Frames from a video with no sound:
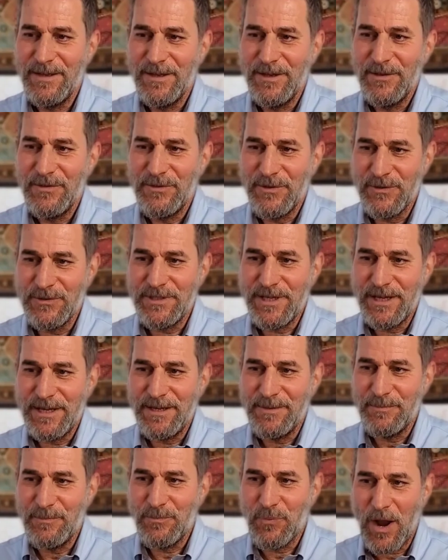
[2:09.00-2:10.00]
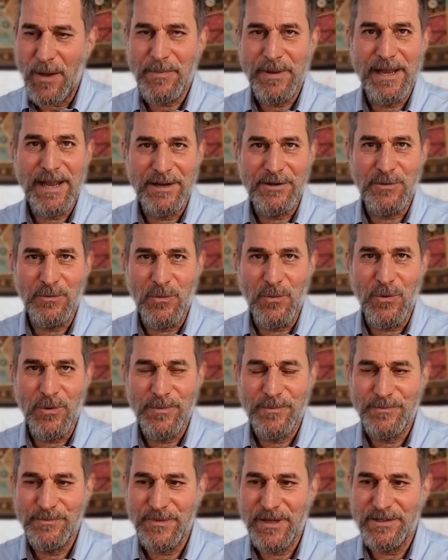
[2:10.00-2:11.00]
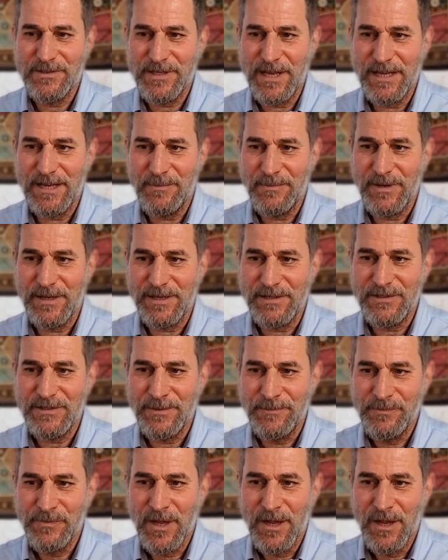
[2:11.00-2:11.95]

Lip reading: There's a propaganda war that's taking place.